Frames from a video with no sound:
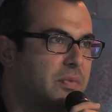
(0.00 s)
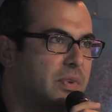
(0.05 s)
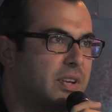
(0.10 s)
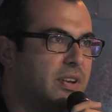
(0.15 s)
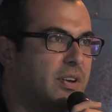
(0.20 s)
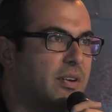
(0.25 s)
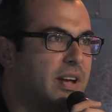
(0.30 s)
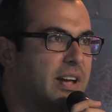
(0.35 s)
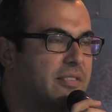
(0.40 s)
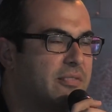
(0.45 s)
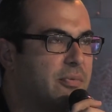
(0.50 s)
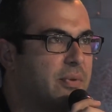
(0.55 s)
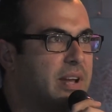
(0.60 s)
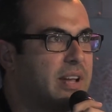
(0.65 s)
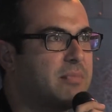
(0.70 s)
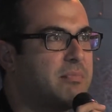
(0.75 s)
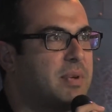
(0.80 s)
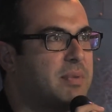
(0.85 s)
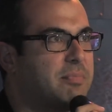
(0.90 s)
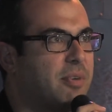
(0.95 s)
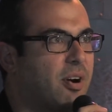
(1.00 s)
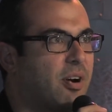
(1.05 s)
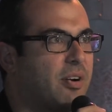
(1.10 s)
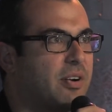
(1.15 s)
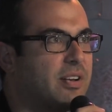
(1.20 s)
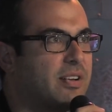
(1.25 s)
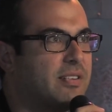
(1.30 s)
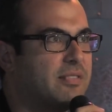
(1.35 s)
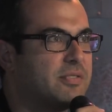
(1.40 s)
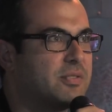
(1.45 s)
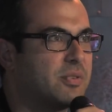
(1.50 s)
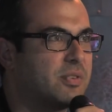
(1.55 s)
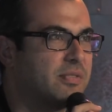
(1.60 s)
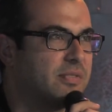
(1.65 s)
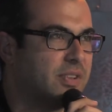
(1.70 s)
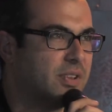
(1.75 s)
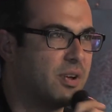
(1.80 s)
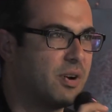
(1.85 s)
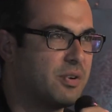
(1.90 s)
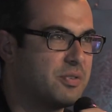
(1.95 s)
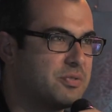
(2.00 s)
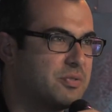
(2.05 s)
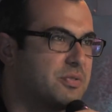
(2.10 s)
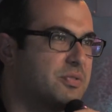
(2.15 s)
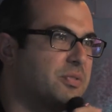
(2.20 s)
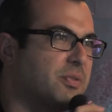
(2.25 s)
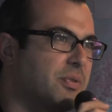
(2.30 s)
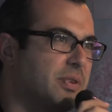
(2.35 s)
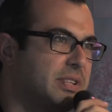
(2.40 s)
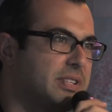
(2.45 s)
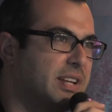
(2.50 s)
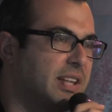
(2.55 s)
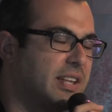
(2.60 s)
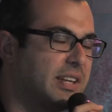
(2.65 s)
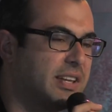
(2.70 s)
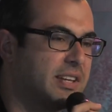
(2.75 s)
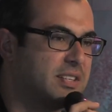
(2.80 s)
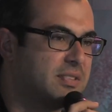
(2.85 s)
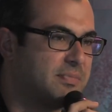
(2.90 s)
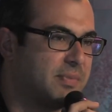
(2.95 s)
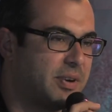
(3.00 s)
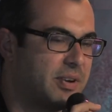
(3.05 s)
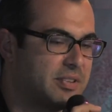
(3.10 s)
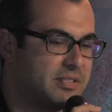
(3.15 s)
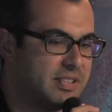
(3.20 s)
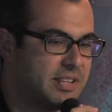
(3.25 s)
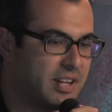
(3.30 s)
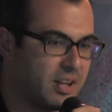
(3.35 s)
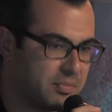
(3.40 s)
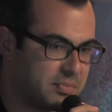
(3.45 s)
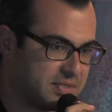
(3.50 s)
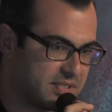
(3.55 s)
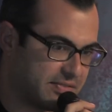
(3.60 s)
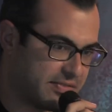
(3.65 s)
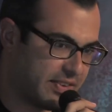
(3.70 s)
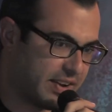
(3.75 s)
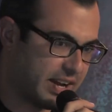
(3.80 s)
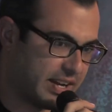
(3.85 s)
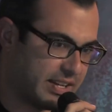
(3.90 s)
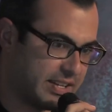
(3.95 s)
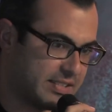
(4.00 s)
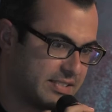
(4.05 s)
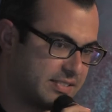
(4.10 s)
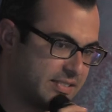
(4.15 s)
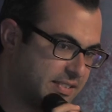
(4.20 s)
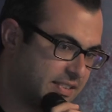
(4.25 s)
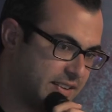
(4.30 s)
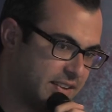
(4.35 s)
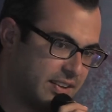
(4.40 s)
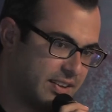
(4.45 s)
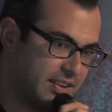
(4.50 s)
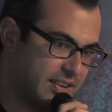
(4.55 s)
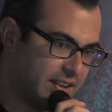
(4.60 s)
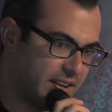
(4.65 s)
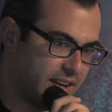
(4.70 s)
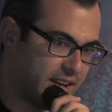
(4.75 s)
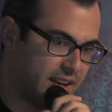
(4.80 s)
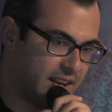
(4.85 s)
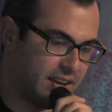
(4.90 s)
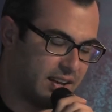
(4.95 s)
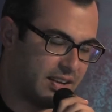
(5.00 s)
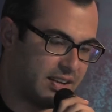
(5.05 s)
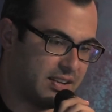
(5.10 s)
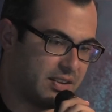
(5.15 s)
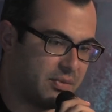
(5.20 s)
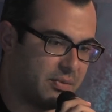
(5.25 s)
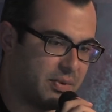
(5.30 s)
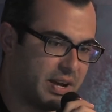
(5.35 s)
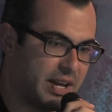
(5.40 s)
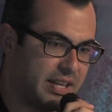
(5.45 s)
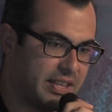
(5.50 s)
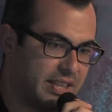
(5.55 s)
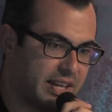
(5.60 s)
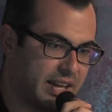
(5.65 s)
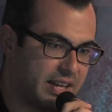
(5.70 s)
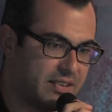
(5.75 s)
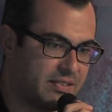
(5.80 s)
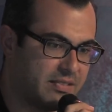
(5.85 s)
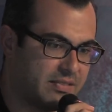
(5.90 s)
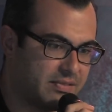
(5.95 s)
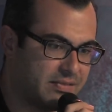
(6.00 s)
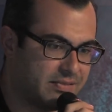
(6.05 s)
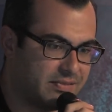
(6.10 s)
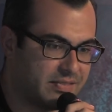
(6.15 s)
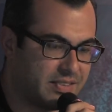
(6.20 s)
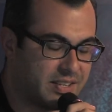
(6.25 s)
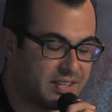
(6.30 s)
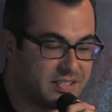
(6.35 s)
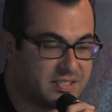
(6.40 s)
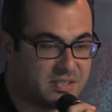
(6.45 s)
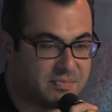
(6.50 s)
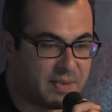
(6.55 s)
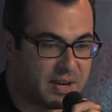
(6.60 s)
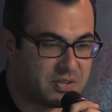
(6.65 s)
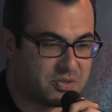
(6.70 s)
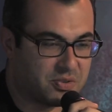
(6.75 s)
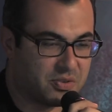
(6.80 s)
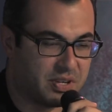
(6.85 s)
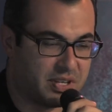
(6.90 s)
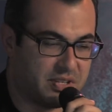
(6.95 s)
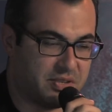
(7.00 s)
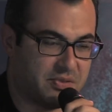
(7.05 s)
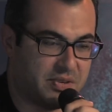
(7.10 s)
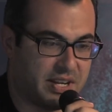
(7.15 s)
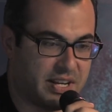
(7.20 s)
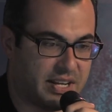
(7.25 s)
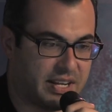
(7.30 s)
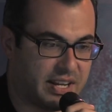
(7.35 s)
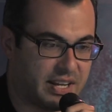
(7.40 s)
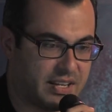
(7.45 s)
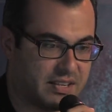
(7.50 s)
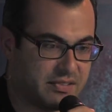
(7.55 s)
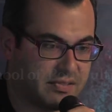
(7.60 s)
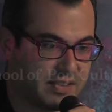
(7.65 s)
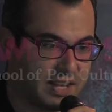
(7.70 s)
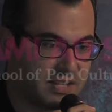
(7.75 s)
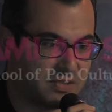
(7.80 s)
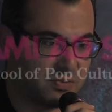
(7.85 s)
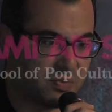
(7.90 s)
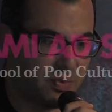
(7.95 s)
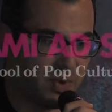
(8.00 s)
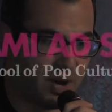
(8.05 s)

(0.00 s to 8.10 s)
you know, if we can be part of sort of a larger storytelling experience, it helps define us uh, in a way that is special and unique, and that's